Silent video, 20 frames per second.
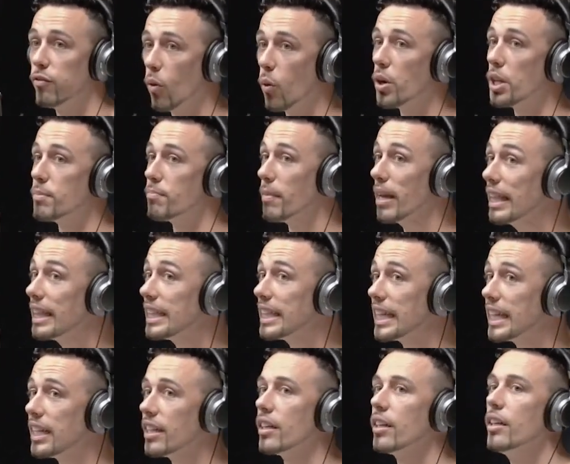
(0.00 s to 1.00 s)
40
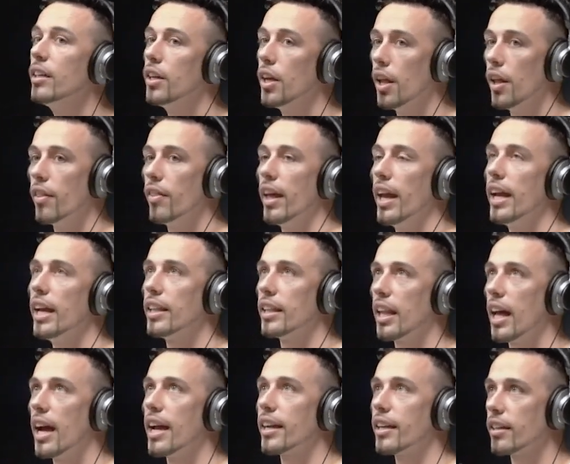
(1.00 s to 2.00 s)
million,
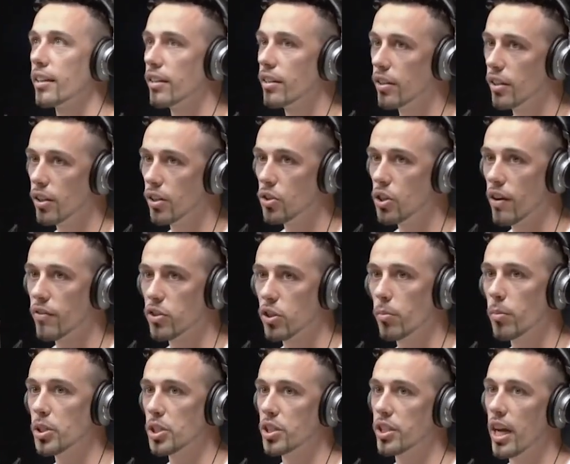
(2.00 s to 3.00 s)
then like you have
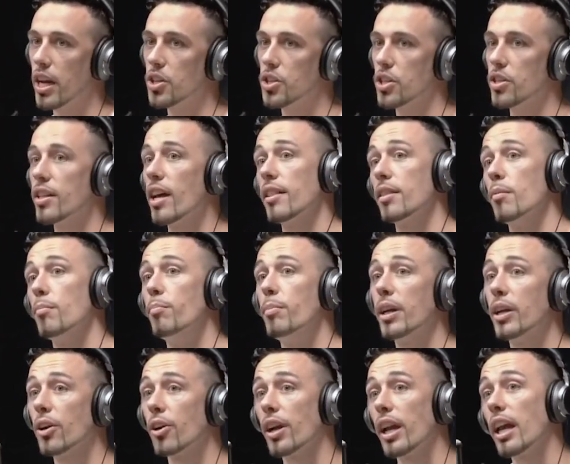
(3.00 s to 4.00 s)
so much attention that the
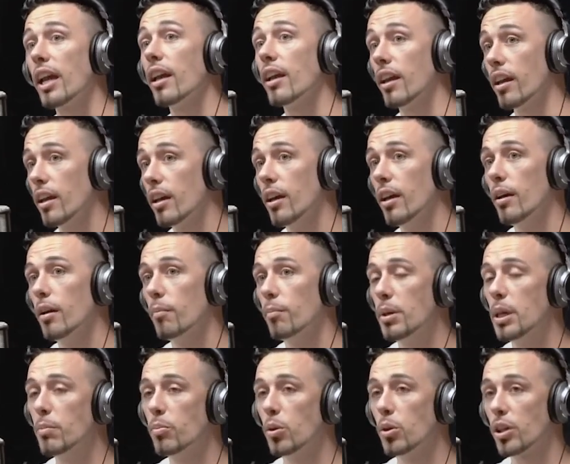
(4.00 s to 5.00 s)
bigger
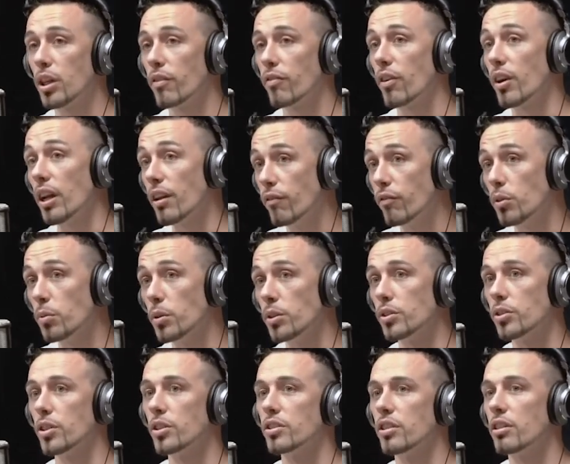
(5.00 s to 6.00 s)
people looking for
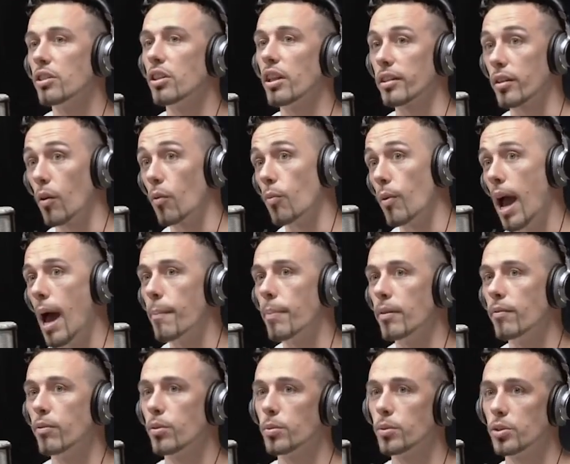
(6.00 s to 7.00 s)
influencers, then you're like a rap
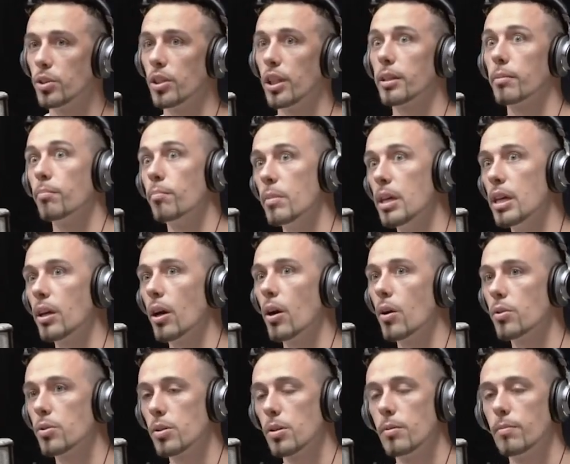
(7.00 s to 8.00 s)
influencer, like have Migos. You heard
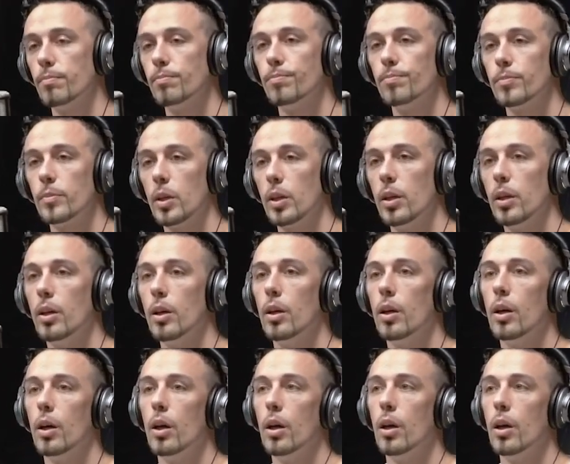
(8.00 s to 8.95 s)
of Mass Appeal.